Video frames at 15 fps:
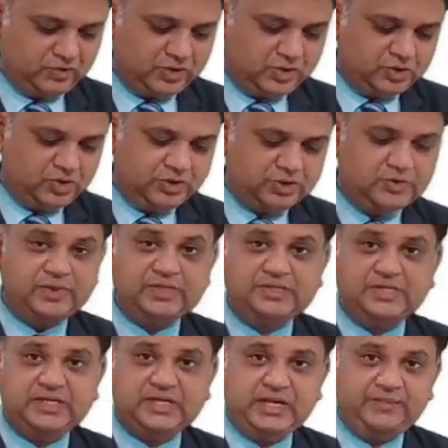So as far as the
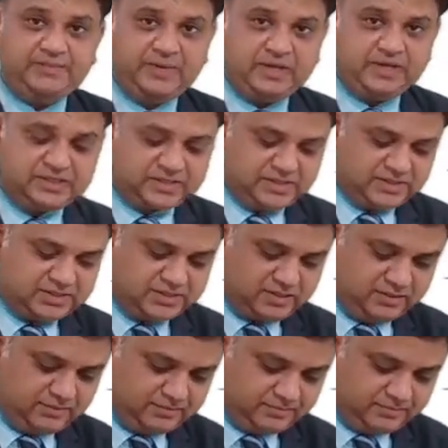KP is concerned,